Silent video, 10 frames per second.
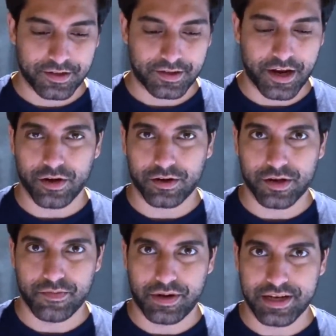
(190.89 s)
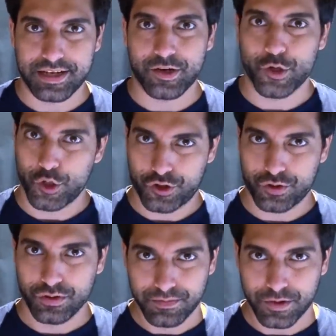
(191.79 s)
They're not completely
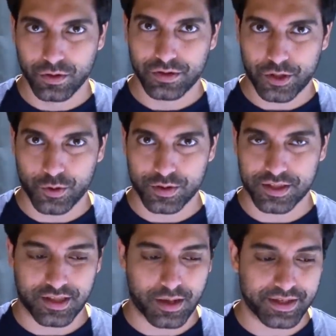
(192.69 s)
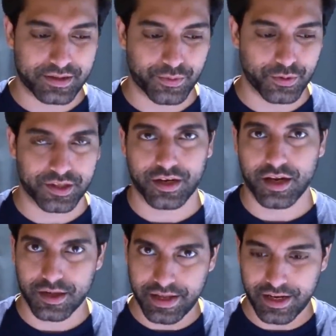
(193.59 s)
neutral. All the causes they've been supporting,
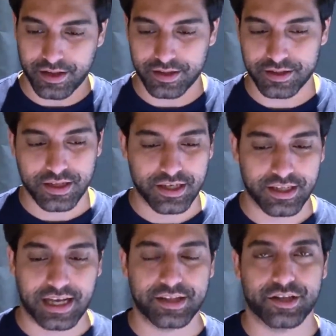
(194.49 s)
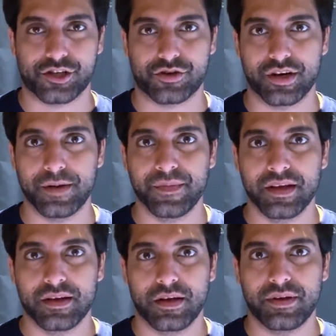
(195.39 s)
like many others in that industry,
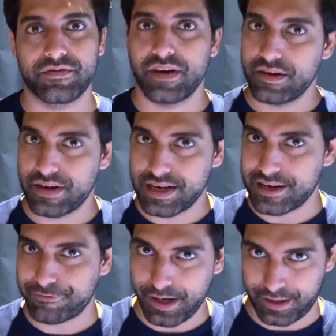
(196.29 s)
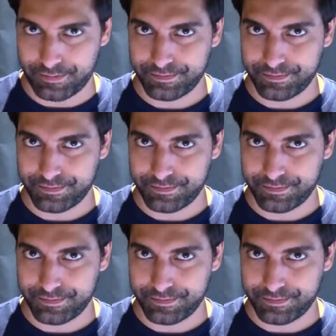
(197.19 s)
have been very, very left wing.